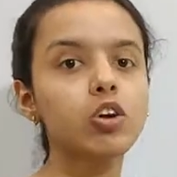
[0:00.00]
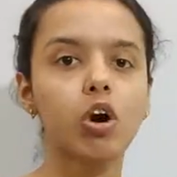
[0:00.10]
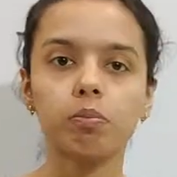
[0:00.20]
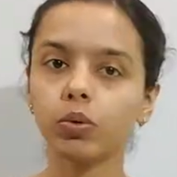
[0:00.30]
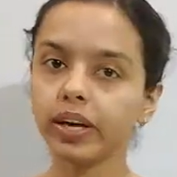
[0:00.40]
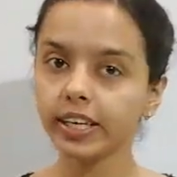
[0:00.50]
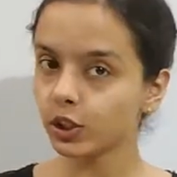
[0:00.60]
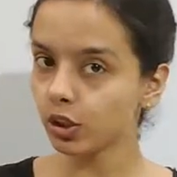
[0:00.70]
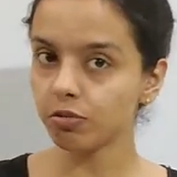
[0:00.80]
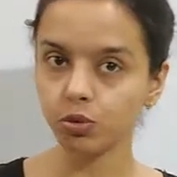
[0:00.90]
components
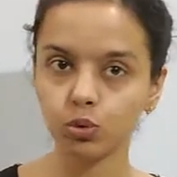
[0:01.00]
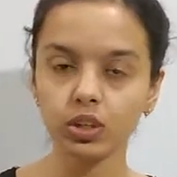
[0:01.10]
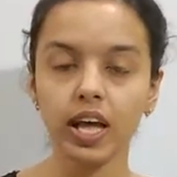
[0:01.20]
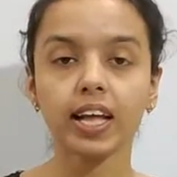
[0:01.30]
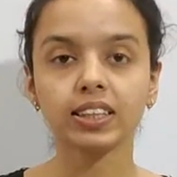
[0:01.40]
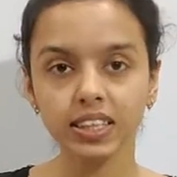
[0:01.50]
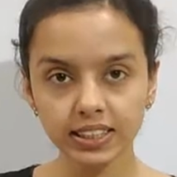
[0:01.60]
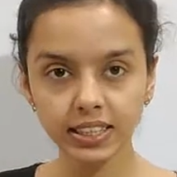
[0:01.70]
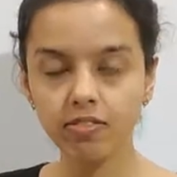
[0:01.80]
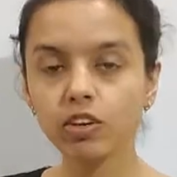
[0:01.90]
of food, and
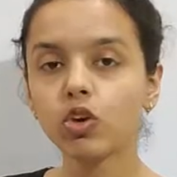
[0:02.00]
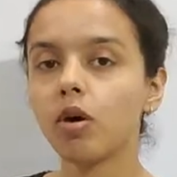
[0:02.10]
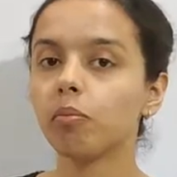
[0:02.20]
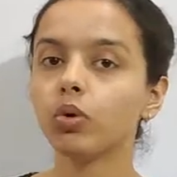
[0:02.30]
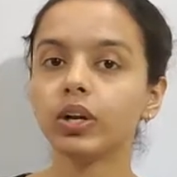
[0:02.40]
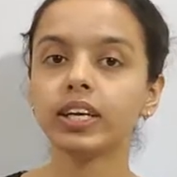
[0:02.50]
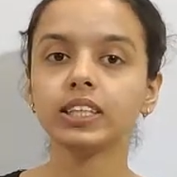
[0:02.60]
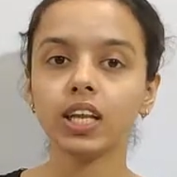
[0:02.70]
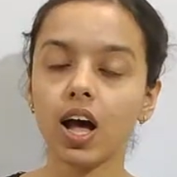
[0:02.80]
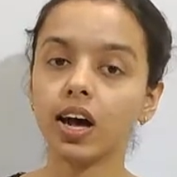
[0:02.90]
these 7
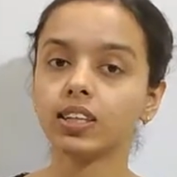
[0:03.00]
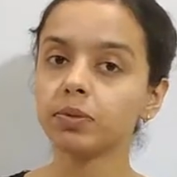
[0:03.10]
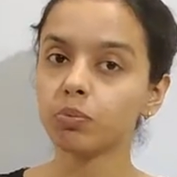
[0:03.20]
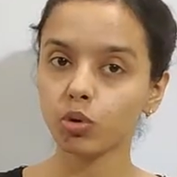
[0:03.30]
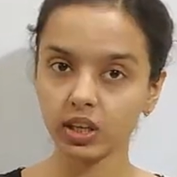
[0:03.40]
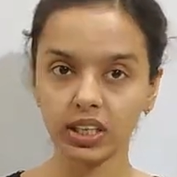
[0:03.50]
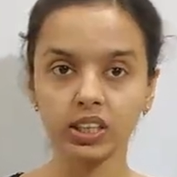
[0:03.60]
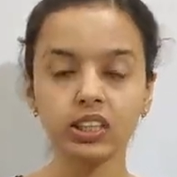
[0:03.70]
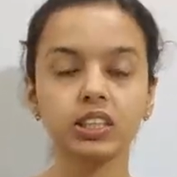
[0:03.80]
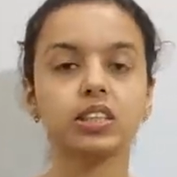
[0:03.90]
components are the
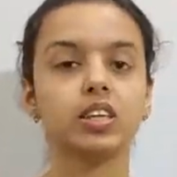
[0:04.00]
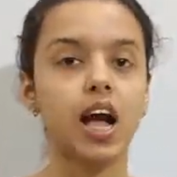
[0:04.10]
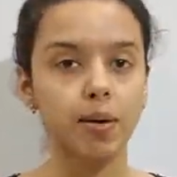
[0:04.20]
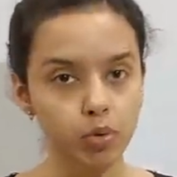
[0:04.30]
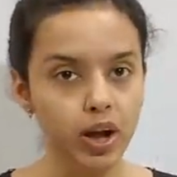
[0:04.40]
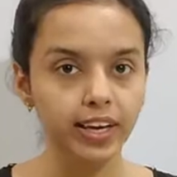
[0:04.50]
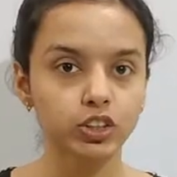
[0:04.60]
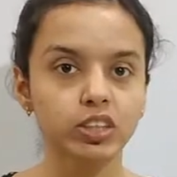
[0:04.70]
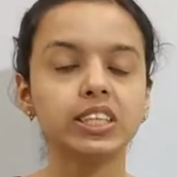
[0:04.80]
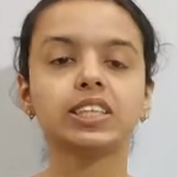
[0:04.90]
proteins, the
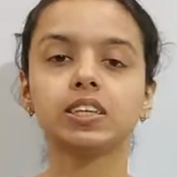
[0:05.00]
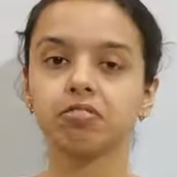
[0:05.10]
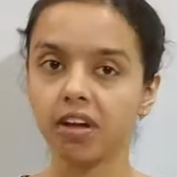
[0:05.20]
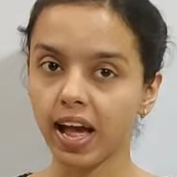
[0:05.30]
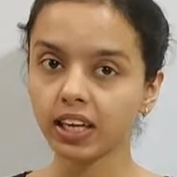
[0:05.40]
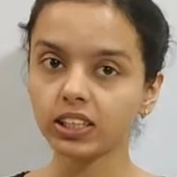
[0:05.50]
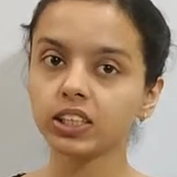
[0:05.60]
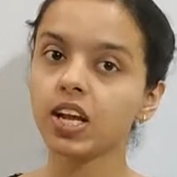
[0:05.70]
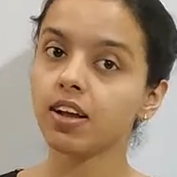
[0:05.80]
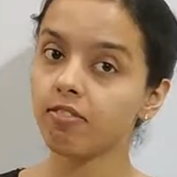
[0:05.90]
carbohydrates, the
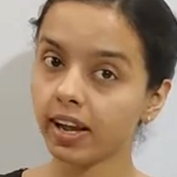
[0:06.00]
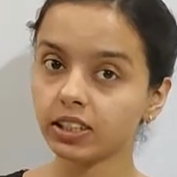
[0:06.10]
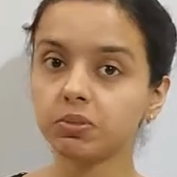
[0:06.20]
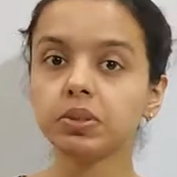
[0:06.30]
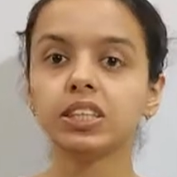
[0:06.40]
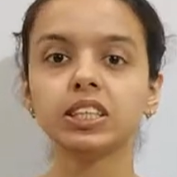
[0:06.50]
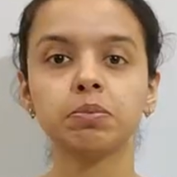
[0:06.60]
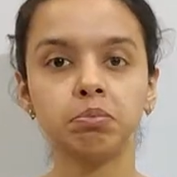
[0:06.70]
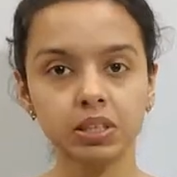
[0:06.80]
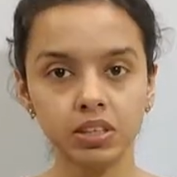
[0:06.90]
fats, vitamins,
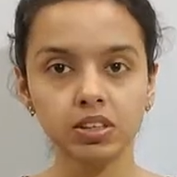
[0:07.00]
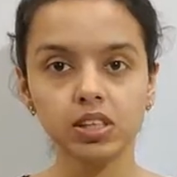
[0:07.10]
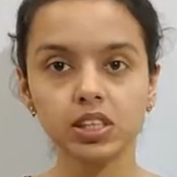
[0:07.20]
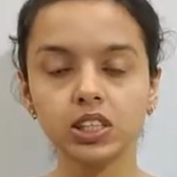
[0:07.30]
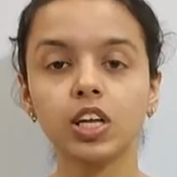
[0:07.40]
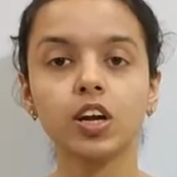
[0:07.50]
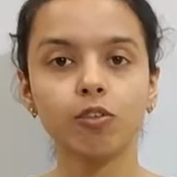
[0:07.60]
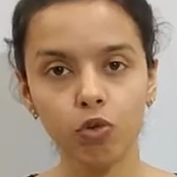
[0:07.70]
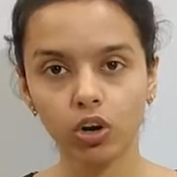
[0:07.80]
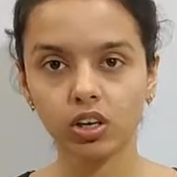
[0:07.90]
minerals,
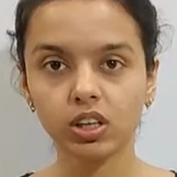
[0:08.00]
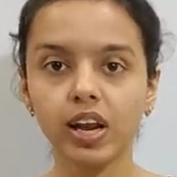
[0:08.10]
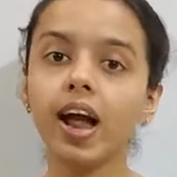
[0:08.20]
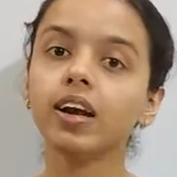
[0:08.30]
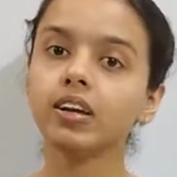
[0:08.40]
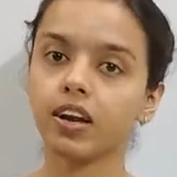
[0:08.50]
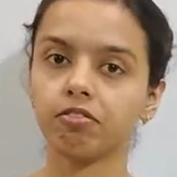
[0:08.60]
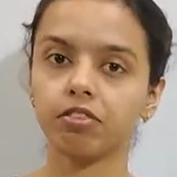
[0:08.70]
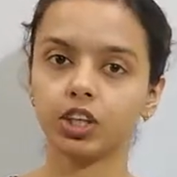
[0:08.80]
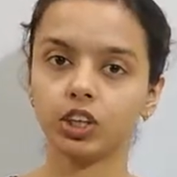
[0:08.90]
water and
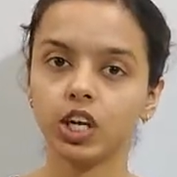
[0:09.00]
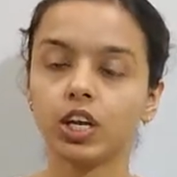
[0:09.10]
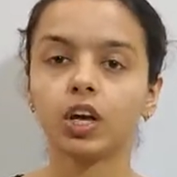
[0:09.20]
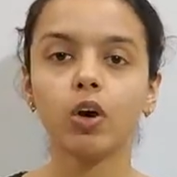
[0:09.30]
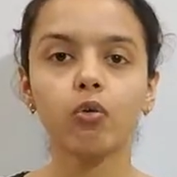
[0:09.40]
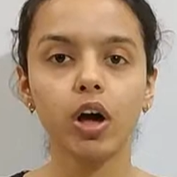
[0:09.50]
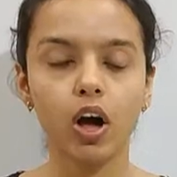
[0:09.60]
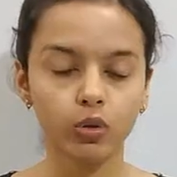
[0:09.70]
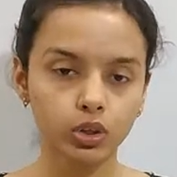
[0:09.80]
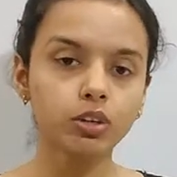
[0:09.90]
roughage. Now
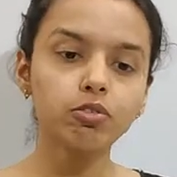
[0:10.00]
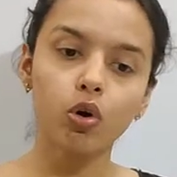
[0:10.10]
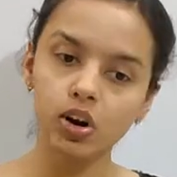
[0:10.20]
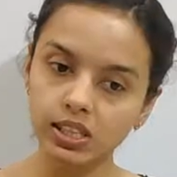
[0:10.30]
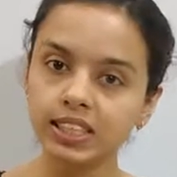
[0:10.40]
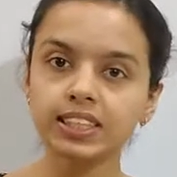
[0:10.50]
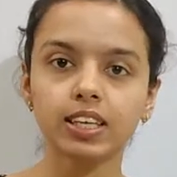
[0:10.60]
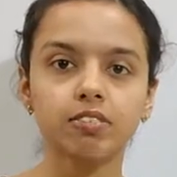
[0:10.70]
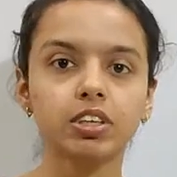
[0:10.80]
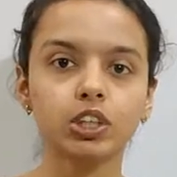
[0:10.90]
out of all these
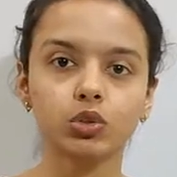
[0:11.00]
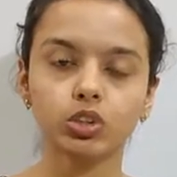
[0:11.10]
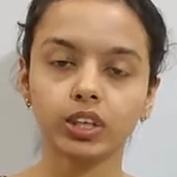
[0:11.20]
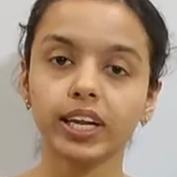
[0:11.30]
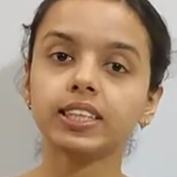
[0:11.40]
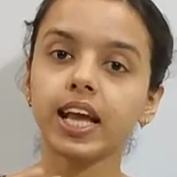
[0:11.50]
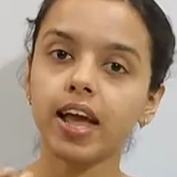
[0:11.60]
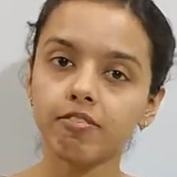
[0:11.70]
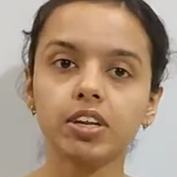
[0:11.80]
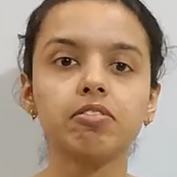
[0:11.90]
7 nutrients,
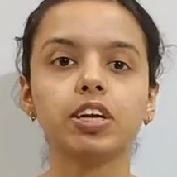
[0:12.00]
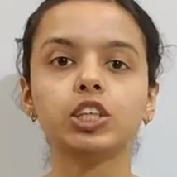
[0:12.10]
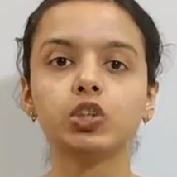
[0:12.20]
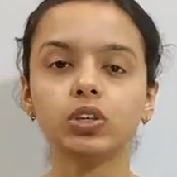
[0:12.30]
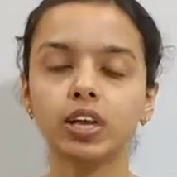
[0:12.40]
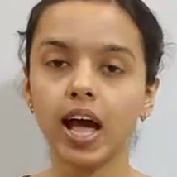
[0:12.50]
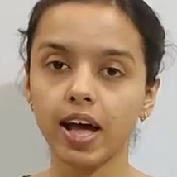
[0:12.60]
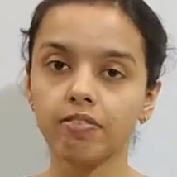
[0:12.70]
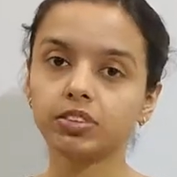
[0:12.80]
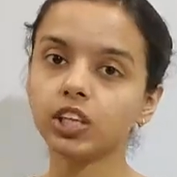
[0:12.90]
everyone should
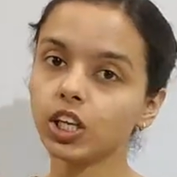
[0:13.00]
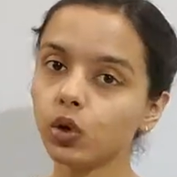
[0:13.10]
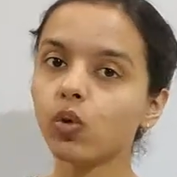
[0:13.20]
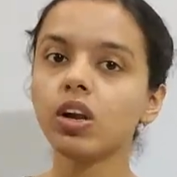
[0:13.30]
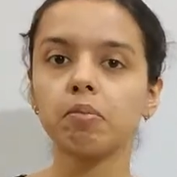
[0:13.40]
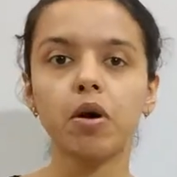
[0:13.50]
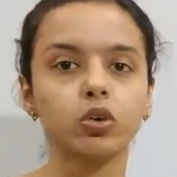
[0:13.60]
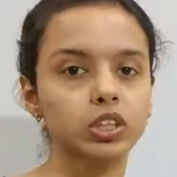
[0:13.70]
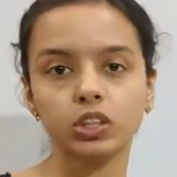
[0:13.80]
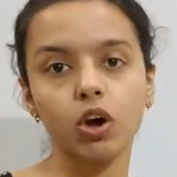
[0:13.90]
have the equal
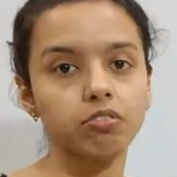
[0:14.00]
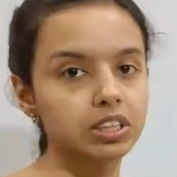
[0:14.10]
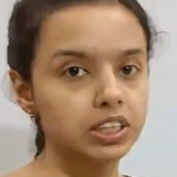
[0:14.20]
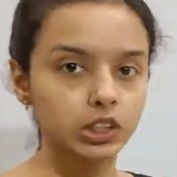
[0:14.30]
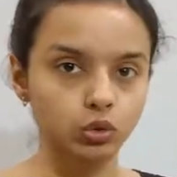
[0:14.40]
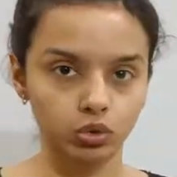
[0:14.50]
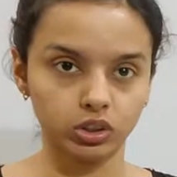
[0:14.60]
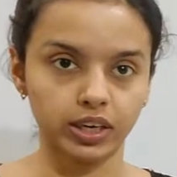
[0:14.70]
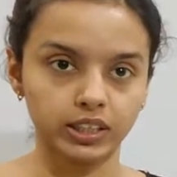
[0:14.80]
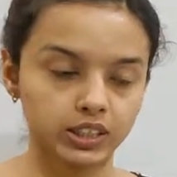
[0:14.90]
amounts of these
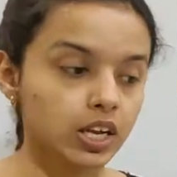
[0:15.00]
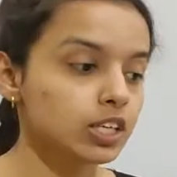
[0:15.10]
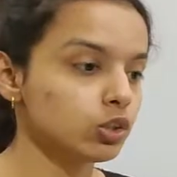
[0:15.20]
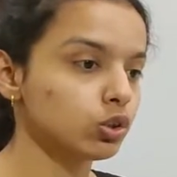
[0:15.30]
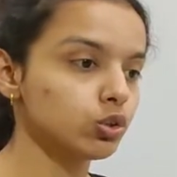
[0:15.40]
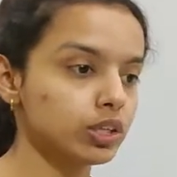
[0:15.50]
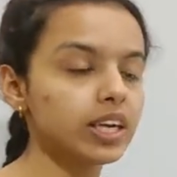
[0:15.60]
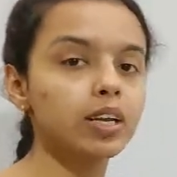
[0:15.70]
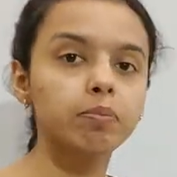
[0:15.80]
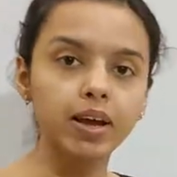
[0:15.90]
nutrients. So
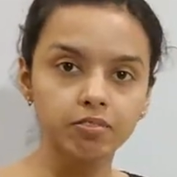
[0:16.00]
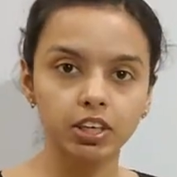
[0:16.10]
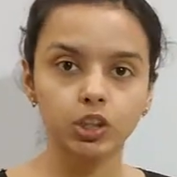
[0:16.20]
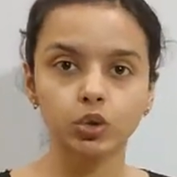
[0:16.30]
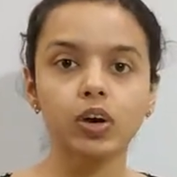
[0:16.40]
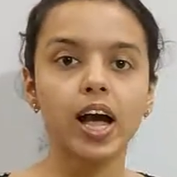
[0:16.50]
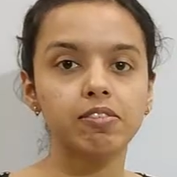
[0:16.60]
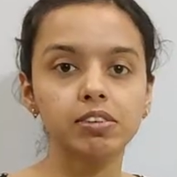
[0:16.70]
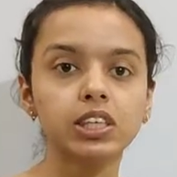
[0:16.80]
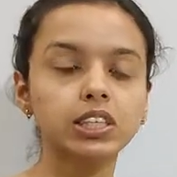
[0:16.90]
today in my video I
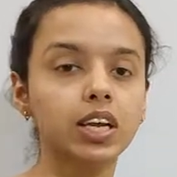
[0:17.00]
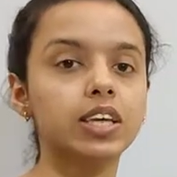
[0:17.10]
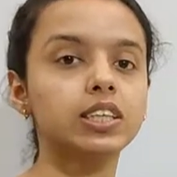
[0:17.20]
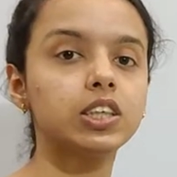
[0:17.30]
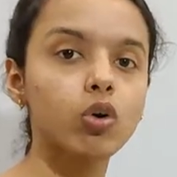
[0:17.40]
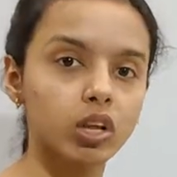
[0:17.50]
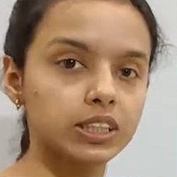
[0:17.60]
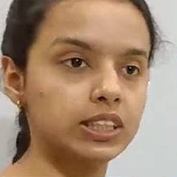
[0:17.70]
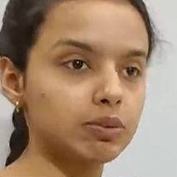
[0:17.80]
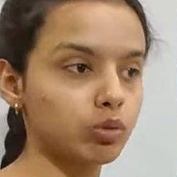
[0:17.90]
will discuss the
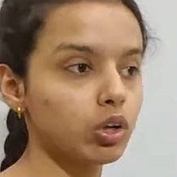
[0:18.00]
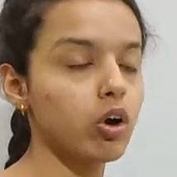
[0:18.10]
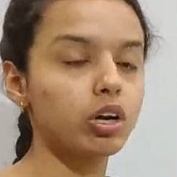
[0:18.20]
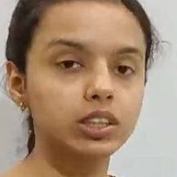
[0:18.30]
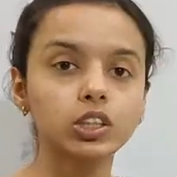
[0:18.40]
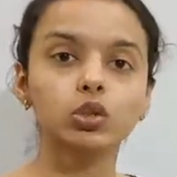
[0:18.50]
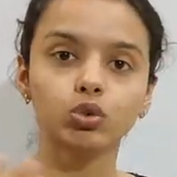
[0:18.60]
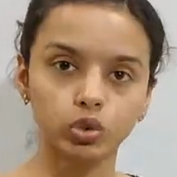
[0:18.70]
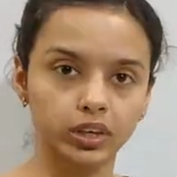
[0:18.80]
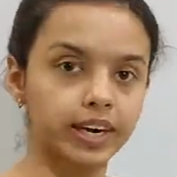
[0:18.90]
concept or the
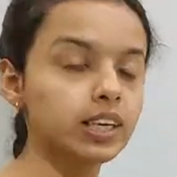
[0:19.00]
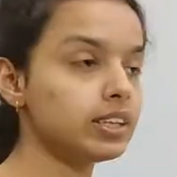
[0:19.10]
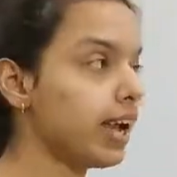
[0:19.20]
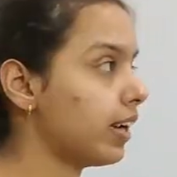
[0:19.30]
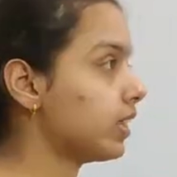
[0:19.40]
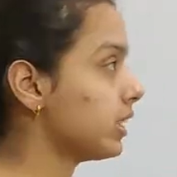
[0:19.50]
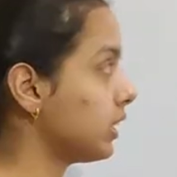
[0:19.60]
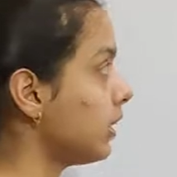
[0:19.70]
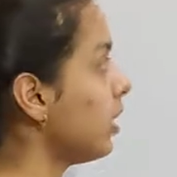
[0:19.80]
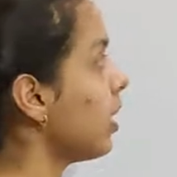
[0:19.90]
nutrient that is
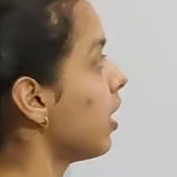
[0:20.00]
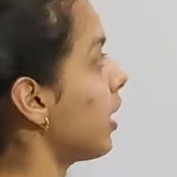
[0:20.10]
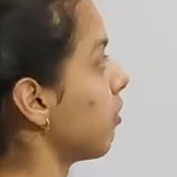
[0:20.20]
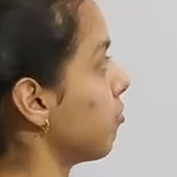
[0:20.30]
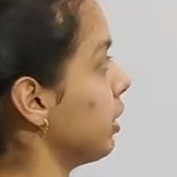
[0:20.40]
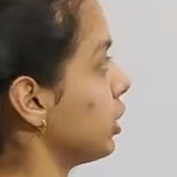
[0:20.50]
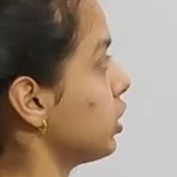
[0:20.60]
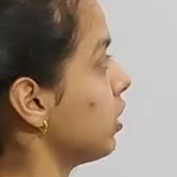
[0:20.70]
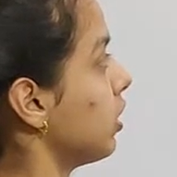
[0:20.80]
the roughage.